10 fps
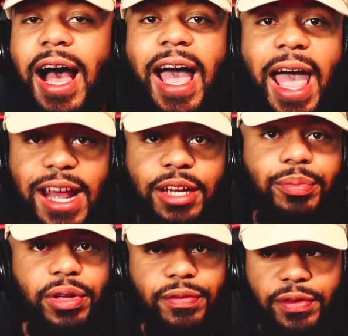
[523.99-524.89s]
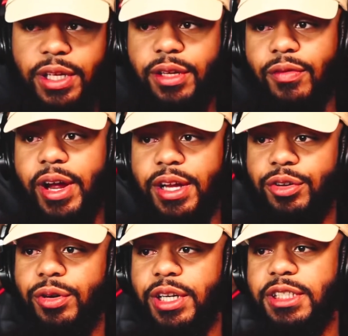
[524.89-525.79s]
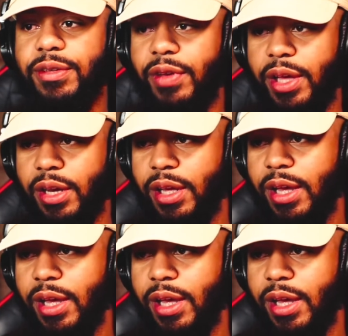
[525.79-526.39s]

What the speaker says: I had an epiphany, right, during this event.